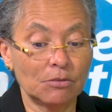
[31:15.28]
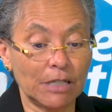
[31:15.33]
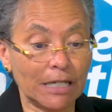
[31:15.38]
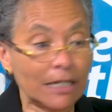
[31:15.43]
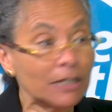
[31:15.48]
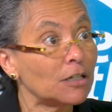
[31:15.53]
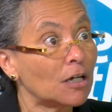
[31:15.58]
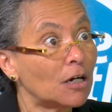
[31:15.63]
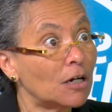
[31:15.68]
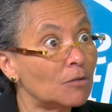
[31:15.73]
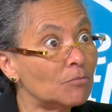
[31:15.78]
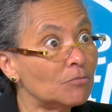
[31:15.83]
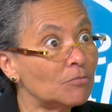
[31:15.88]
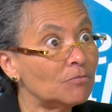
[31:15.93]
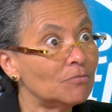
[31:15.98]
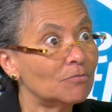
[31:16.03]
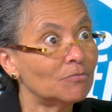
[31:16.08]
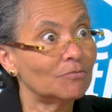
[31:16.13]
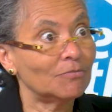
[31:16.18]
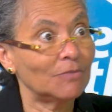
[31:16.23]

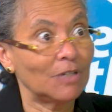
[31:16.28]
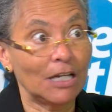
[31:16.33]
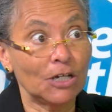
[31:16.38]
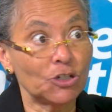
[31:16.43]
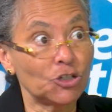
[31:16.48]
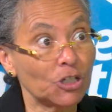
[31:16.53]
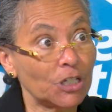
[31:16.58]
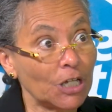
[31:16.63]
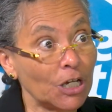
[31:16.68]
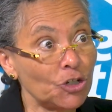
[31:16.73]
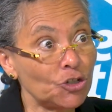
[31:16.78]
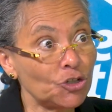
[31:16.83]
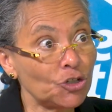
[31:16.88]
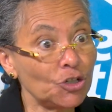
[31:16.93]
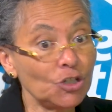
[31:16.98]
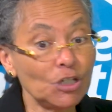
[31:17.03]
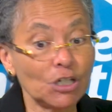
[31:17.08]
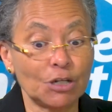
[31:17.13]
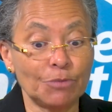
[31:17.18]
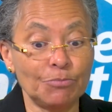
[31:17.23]
income,
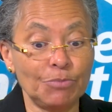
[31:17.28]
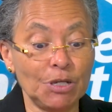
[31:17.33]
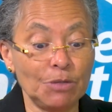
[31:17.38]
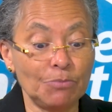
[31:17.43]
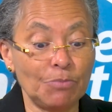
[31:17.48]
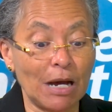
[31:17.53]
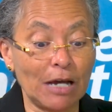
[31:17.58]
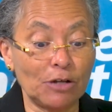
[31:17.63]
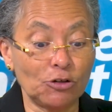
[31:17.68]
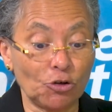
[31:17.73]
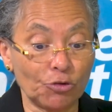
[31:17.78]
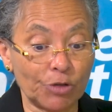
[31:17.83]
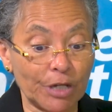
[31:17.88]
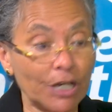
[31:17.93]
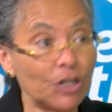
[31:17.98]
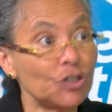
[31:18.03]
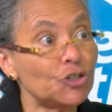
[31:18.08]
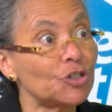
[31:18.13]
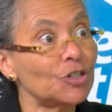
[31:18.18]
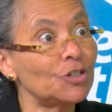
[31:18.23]
education. It can be by
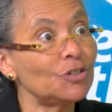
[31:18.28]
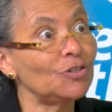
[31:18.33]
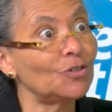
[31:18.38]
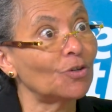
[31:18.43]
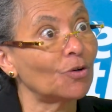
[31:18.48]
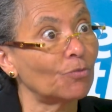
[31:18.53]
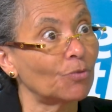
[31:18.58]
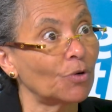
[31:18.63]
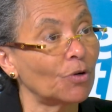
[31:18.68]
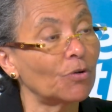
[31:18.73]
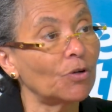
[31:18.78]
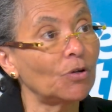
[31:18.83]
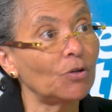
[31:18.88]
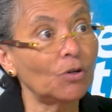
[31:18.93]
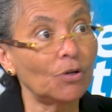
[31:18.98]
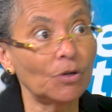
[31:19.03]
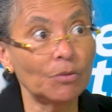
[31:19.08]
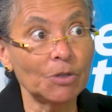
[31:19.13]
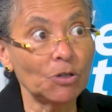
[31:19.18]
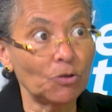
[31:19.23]
location, you know,
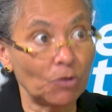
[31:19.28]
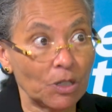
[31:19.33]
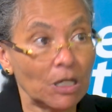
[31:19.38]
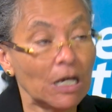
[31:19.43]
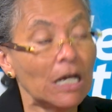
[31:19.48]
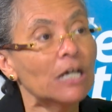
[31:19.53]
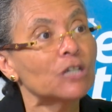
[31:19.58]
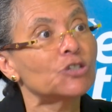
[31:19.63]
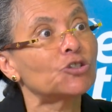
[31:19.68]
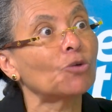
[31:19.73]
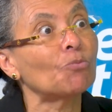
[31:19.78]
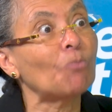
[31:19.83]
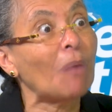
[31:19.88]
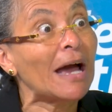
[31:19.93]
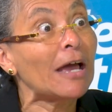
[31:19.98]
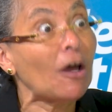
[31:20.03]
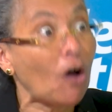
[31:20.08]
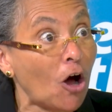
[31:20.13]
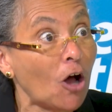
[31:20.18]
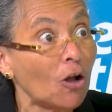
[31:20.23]
rural, urban, or so
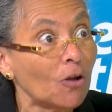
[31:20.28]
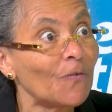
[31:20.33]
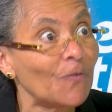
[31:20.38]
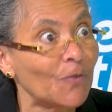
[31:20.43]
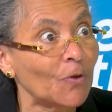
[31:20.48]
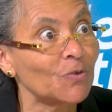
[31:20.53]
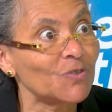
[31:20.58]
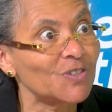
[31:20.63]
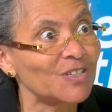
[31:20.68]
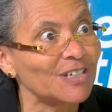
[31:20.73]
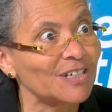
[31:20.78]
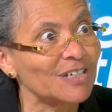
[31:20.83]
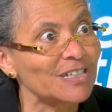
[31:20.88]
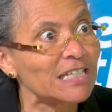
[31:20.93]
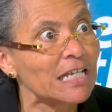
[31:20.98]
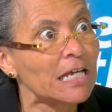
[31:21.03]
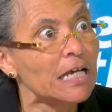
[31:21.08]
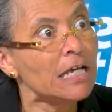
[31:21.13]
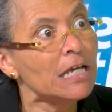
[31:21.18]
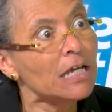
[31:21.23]
by all of those things.
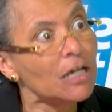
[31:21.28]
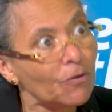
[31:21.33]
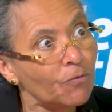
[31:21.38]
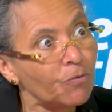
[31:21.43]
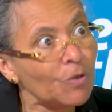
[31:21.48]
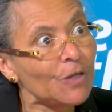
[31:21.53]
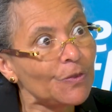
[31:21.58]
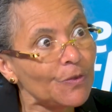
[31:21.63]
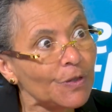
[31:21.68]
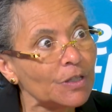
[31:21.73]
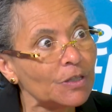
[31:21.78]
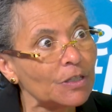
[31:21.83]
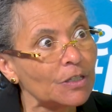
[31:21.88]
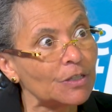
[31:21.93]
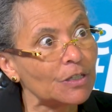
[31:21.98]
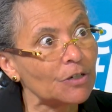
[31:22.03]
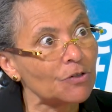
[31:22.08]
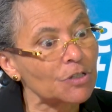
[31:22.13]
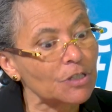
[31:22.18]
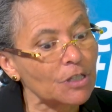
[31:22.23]
If we think
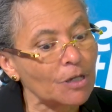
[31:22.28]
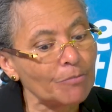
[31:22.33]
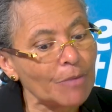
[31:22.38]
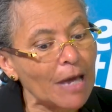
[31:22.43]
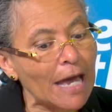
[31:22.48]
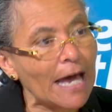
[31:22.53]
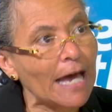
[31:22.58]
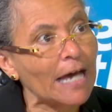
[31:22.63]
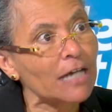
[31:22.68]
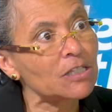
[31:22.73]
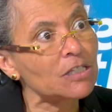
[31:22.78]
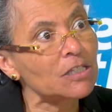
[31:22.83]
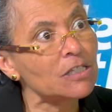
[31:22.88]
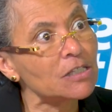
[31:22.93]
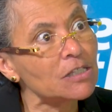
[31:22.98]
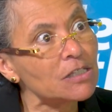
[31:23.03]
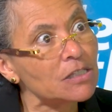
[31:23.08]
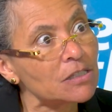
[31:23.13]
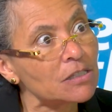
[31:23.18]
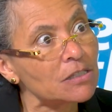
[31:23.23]
that there's some
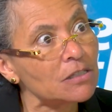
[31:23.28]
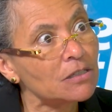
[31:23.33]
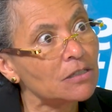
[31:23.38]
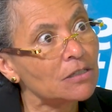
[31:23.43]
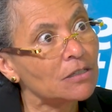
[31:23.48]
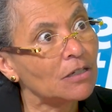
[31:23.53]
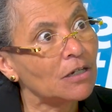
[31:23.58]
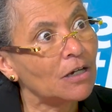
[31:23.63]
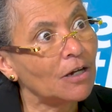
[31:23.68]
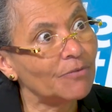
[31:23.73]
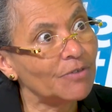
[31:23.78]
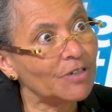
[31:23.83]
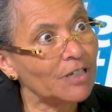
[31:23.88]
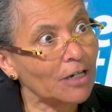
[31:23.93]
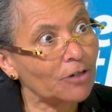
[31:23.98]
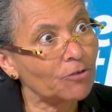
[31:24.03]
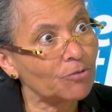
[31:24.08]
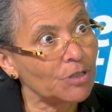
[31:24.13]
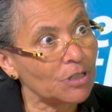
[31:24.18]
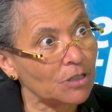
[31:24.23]
axis of
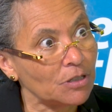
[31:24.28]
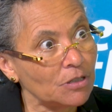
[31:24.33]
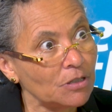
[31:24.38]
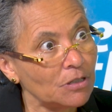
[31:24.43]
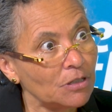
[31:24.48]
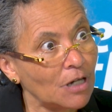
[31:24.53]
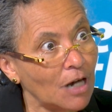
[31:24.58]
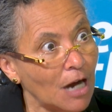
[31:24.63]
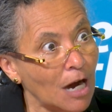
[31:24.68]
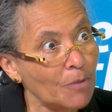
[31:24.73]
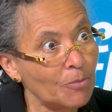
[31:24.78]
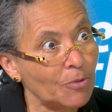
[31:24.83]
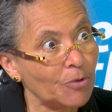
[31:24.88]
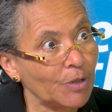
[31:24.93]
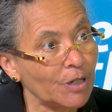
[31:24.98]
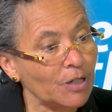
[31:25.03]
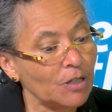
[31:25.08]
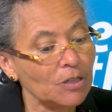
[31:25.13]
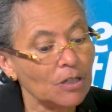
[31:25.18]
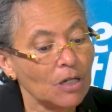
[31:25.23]
inequity
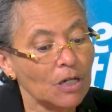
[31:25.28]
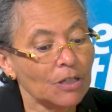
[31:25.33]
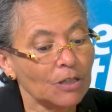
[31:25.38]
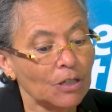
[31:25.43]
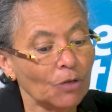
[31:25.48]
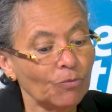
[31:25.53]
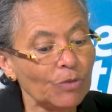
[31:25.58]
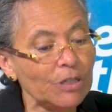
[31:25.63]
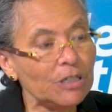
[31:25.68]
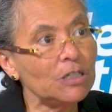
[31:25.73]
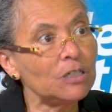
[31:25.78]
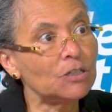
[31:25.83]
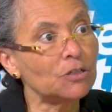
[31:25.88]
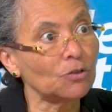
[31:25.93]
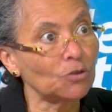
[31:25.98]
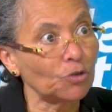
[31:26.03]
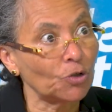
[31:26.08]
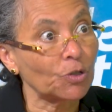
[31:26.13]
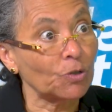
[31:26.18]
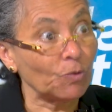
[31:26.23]
operating, then we need
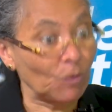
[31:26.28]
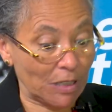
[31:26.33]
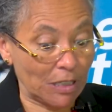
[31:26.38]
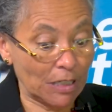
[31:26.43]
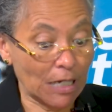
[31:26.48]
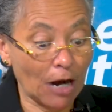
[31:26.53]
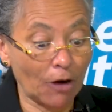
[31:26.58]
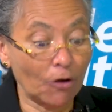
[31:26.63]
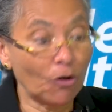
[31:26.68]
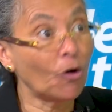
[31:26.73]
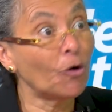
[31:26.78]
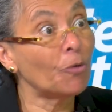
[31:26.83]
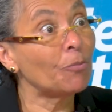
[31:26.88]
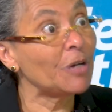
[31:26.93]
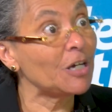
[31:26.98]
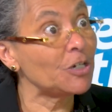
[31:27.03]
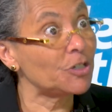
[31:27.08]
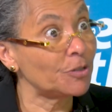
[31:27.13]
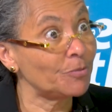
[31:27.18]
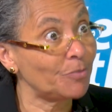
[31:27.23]
to look in our own
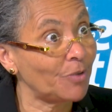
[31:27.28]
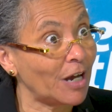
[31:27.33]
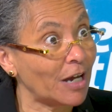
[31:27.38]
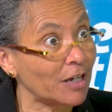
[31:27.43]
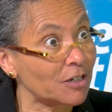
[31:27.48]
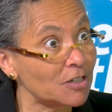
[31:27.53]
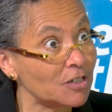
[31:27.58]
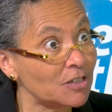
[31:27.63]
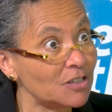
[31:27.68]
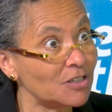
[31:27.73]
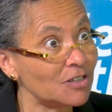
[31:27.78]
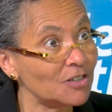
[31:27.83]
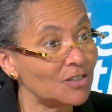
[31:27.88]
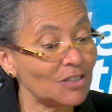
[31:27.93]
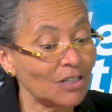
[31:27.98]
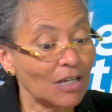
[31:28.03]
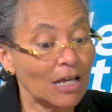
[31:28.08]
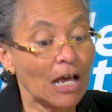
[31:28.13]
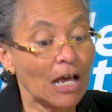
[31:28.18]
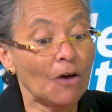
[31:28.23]
patient practices
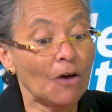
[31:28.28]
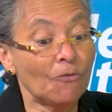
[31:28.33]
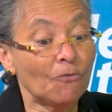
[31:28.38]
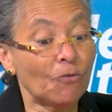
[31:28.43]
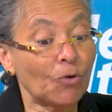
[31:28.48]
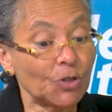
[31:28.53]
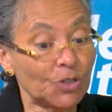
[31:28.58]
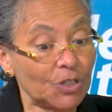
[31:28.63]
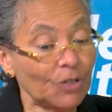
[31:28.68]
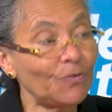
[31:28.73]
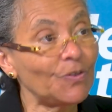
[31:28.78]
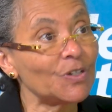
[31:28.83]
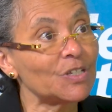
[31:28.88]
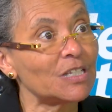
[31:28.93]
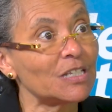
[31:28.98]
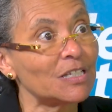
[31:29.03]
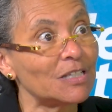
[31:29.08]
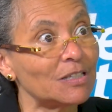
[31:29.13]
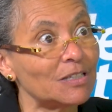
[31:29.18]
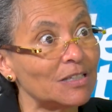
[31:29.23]
for
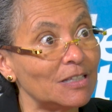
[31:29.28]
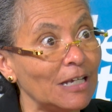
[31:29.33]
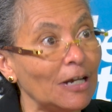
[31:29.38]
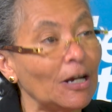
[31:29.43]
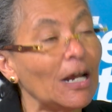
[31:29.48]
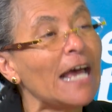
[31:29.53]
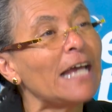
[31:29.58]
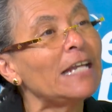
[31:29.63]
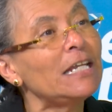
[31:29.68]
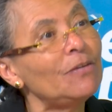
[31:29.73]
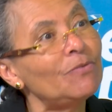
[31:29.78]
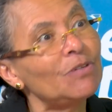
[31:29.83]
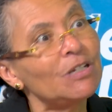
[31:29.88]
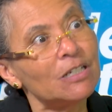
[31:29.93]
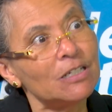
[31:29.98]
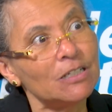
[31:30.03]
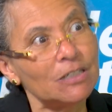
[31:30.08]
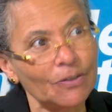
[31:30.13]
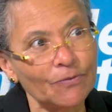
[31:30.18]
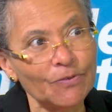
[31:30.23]
differences there, and even
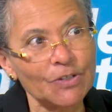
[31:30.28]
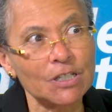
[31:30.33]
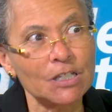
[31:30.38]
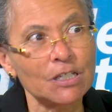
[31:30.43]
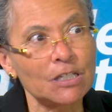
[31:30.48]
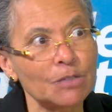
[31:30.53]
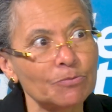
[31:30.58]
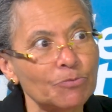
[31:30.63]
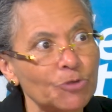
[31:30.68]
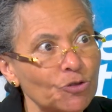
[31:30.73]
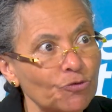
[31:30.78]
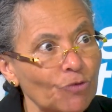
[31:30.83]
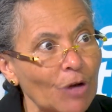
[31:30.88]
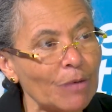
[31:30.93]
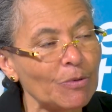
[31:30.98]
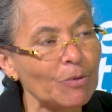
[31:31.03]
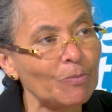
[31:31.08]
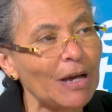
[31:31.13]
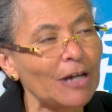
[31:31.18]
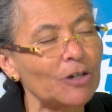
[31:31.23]
in differences in
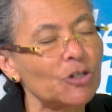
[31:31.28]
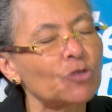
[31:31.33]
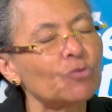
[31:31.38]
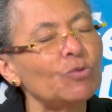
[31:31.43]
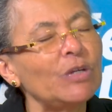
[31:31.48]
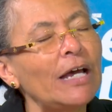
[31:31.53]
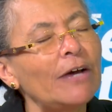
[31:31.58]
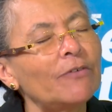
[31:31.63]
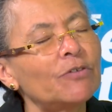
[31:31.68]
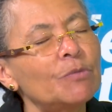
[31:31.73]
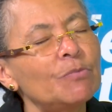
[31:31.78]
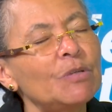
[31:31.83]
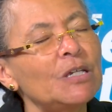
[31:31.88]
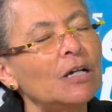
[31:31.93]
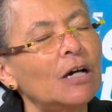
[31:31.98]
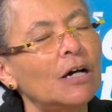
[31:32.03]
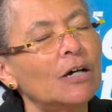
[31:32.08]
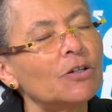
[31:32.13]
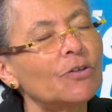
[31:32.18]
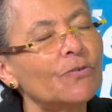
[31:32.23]
prescribing patterns, we have to be
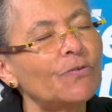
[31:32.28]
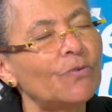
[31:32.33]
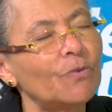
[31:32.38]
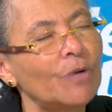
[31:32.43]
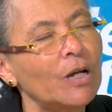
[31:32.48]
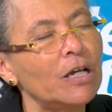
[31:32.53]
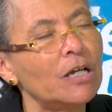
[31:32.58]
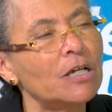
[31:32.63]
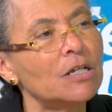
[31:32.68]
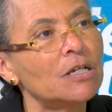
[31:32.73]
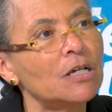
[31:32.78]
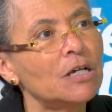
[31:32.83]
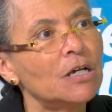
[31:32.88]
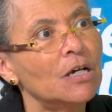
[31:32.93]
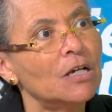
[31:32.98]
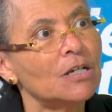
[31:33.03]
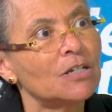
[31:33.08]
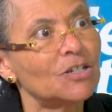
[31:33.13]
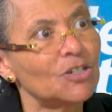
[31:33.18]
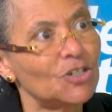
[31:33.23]
unafraid
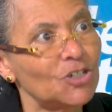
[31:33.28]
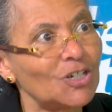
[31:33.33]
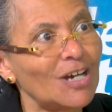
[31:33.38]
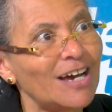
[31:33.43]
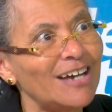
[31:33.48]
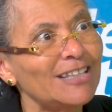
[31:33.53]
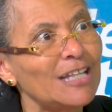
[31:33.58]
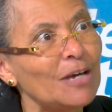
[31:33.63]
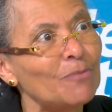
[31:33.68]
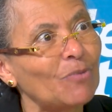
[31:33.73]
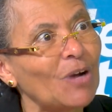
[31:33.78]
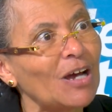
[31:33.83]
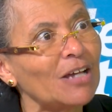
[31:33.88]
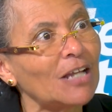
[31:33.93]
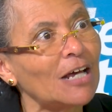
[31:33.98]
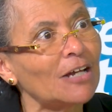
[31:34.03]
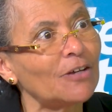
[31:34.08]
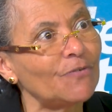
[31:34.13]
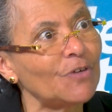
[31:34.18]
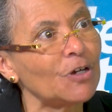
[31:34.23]
to shine that bright
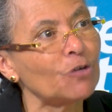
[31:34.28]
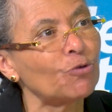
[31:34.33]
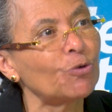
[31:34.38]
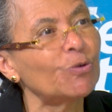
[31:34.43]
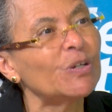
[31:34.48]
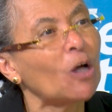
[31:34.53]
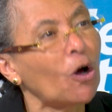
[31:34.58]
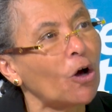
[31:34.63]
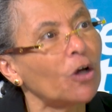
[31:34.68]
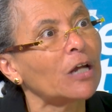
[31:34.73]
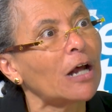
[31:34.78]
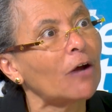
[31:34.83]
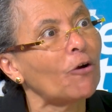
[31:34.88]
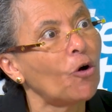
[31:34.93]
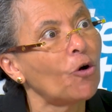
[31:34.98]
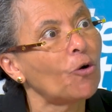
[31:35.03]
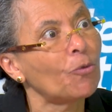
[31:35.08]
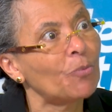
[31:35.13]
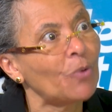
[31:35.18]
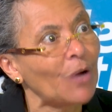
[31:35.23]
light of inquiry on our
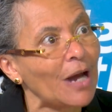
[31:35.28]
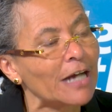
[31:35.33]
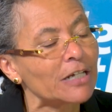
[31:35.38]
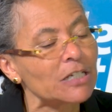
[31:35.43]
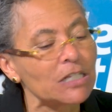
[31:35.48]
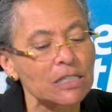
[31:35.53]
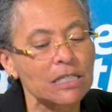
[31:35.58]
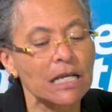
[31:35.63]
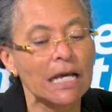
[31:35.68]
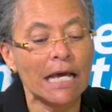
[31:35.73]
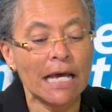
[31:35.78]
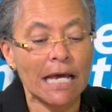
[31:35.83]
own practice.